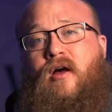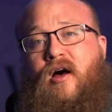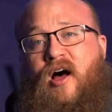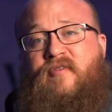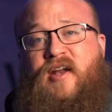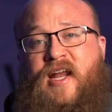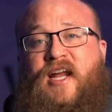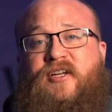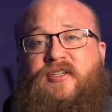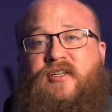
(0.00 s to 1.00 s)
of an
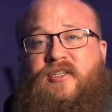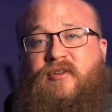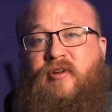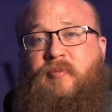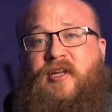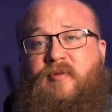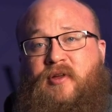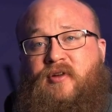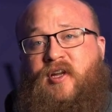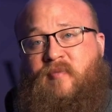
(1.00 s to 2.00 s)
inch is the
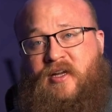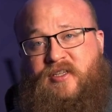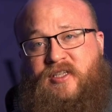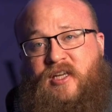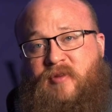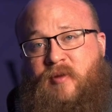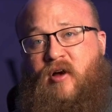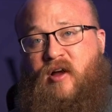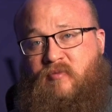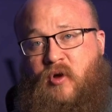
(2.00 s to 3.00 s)
repeatability of my CMM
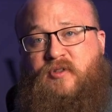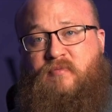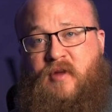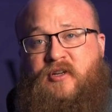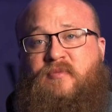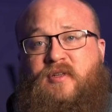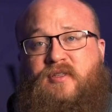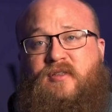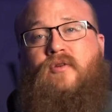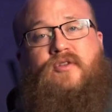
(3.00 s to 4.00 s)
on most
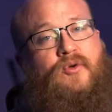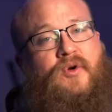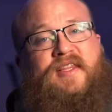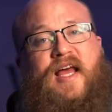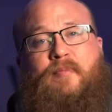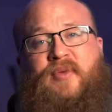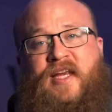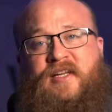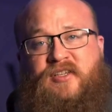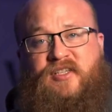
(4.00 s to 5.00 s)
measurements. So with that
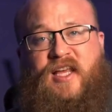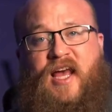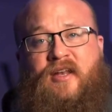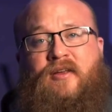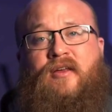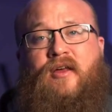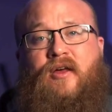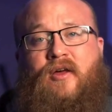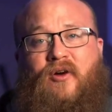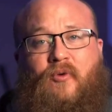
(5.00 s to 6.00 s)
being said,
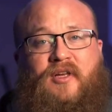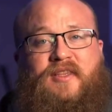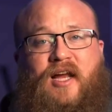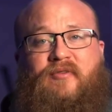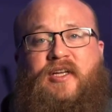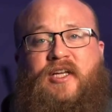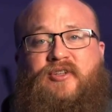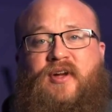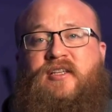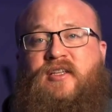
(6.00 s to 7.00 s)
what that really
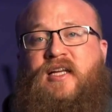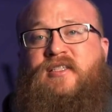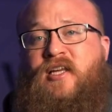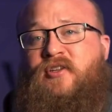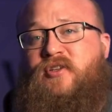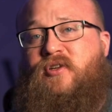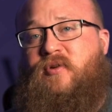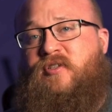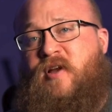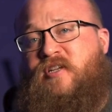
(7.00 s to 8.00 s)
translates into
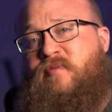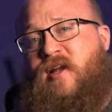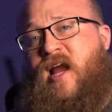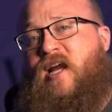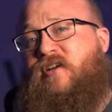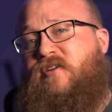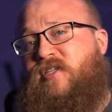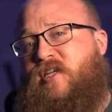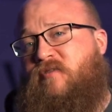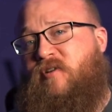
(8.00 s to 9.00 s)
is measurement
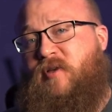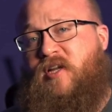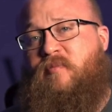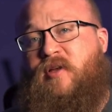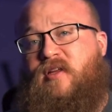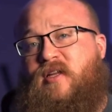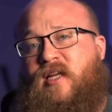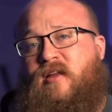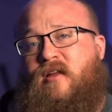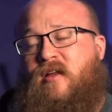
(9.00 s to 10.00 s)
accuracy and repeatability.
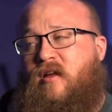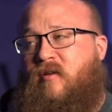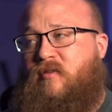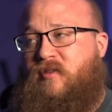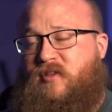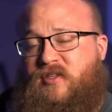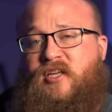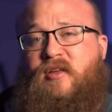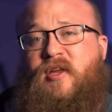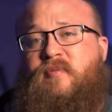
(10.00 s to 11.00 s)
The
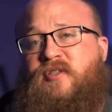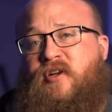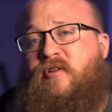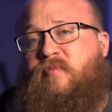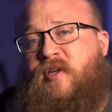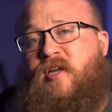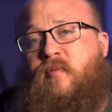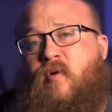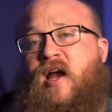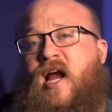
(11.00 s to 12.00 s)
CMM is gonna be a
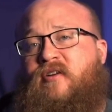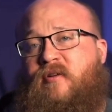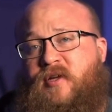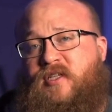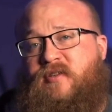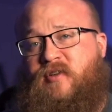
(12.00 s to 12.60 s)
more accurate piece of